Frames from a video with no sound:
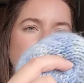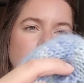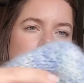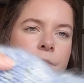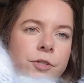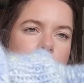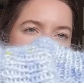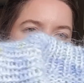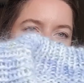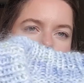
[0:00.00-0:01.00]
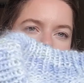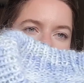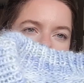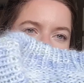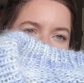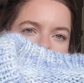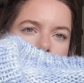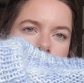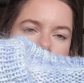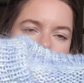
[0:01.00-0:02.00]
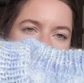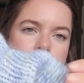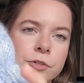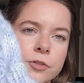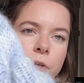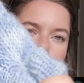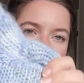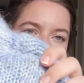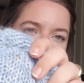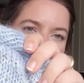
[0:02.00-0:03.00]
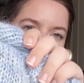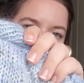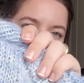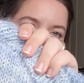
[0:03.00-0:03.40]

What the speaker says: And this is so lovely, so beautiful.